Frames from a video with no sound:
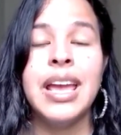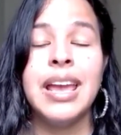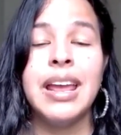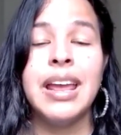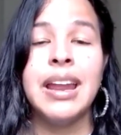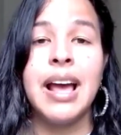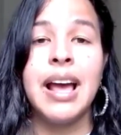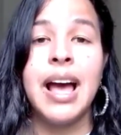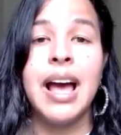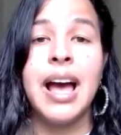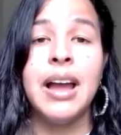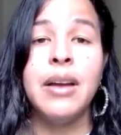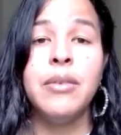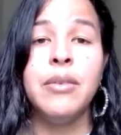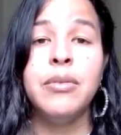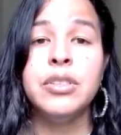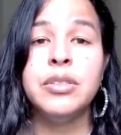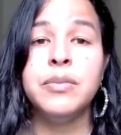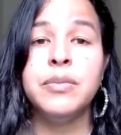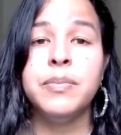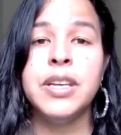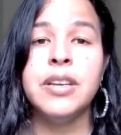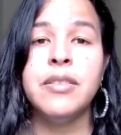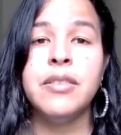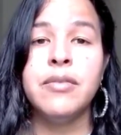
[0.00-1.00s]
And I
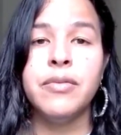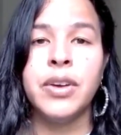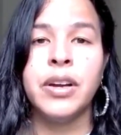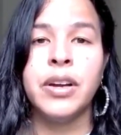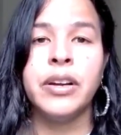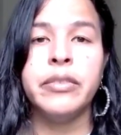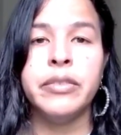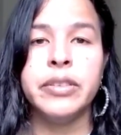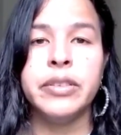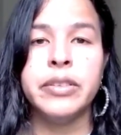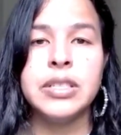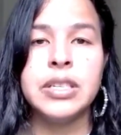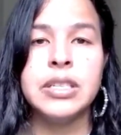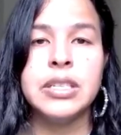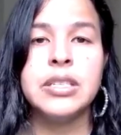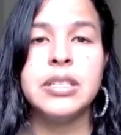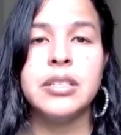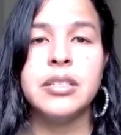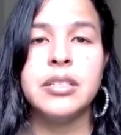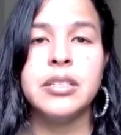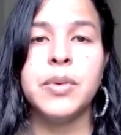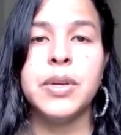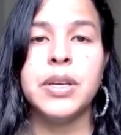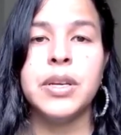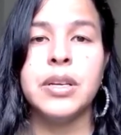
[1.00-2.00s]
was being very
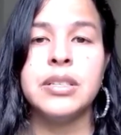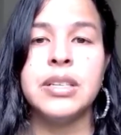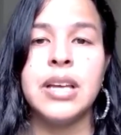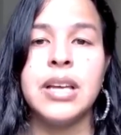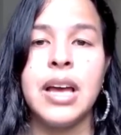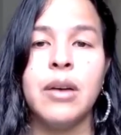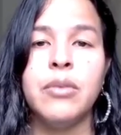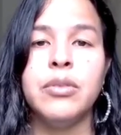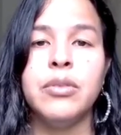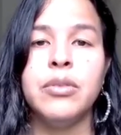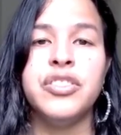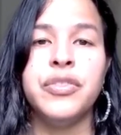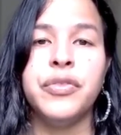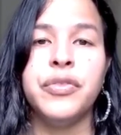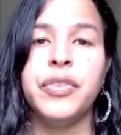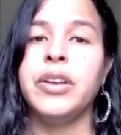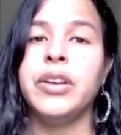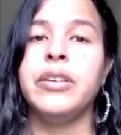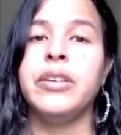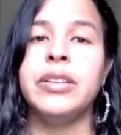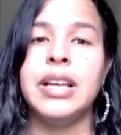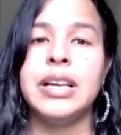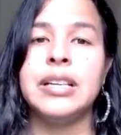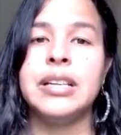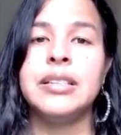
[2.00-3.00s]
resistant because I was
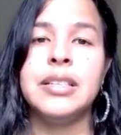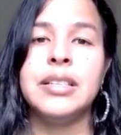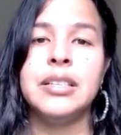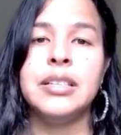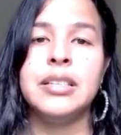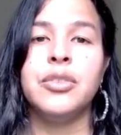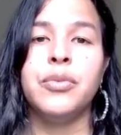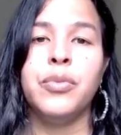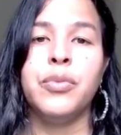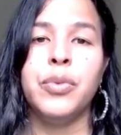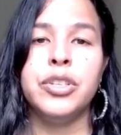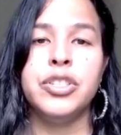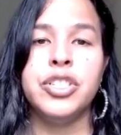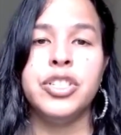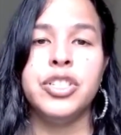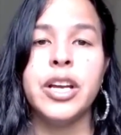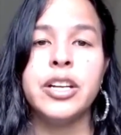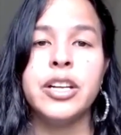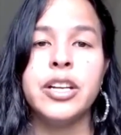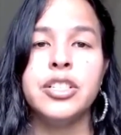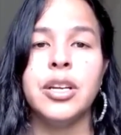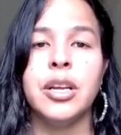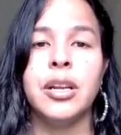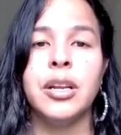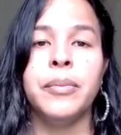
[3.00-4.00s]
fearing that sense of
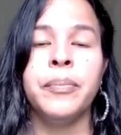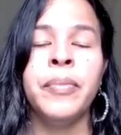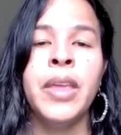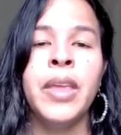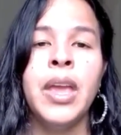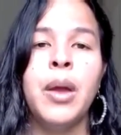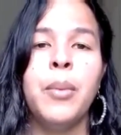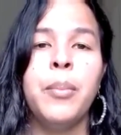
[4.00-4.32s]
rejection.